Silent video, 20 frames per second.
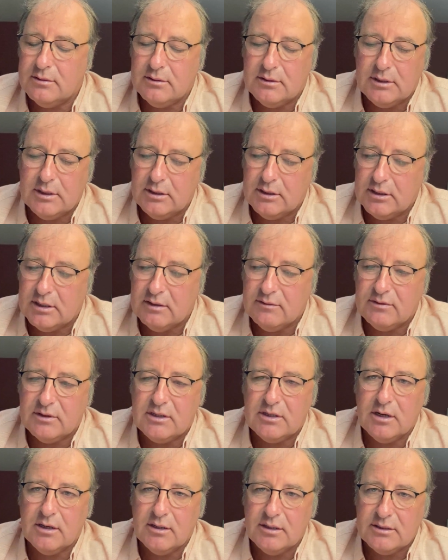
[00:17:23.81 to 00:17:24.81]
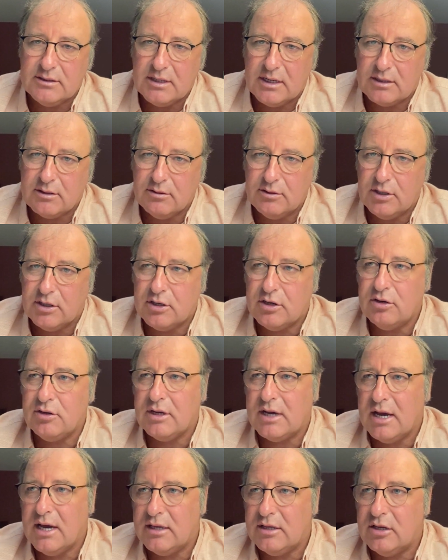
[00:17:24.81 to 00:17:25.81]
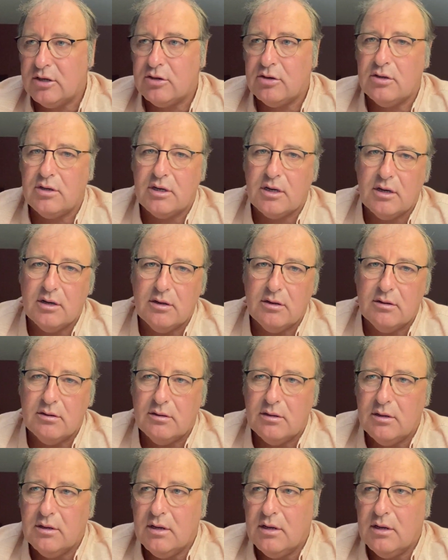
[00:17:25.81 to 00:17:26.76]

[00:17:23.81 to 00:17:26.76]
you didn't have the turning circle, you couldn't get in, you couldn't get out.